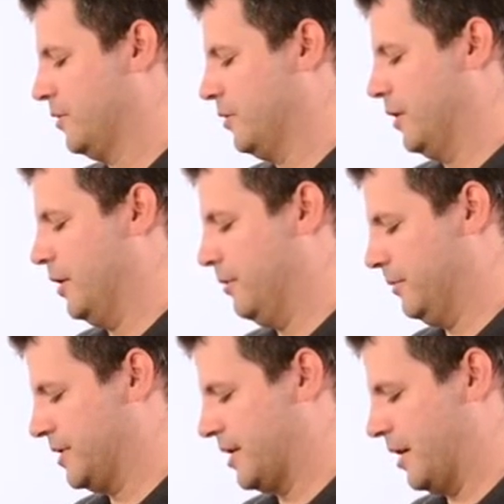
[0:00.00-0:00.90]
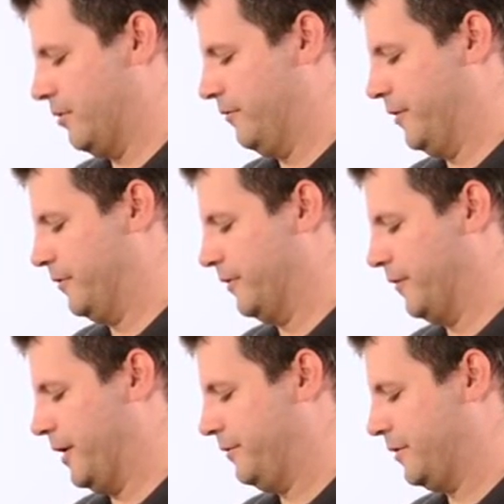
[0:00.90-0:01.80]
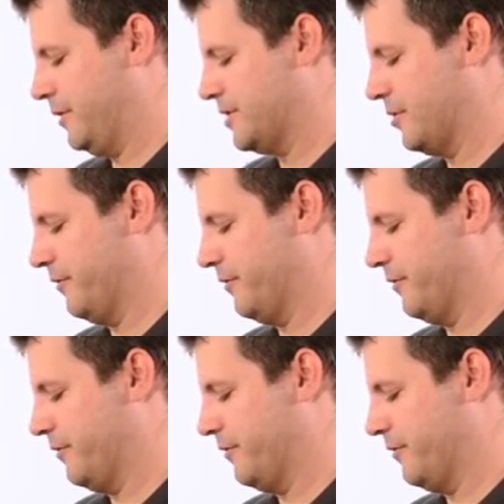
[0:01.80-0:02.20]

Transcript: to, let's say, 155 degrees.